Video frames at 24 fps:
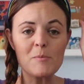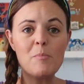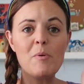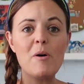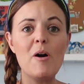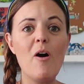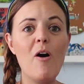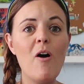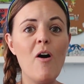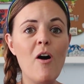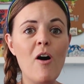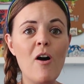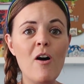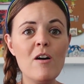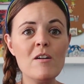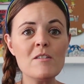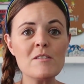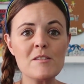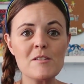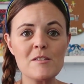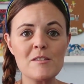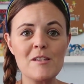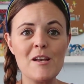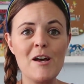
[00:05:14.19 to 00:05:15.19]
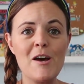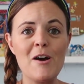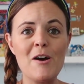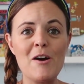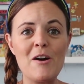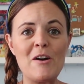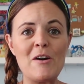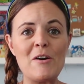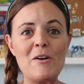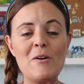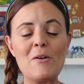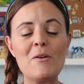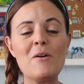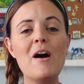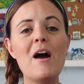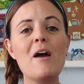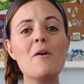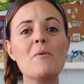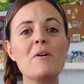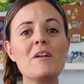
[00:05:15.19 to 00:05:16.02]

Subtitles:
but also I